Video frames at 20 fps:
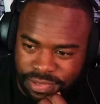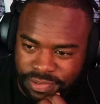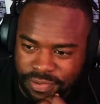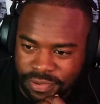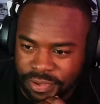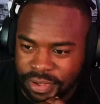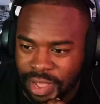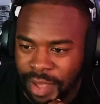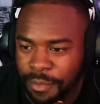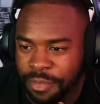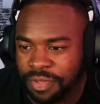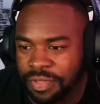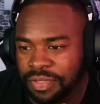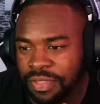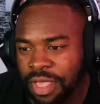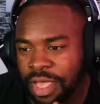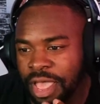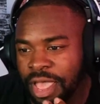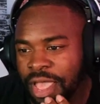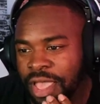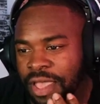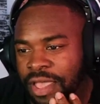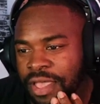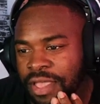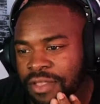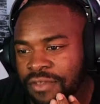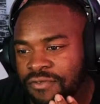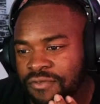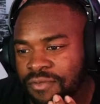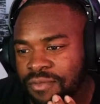So I'm gonna
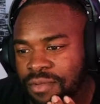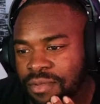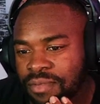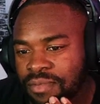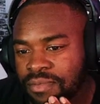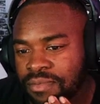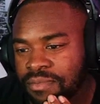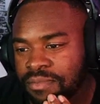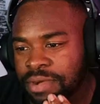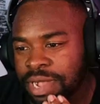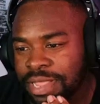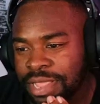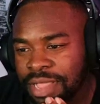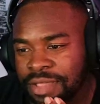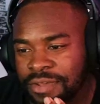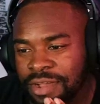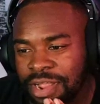say, I think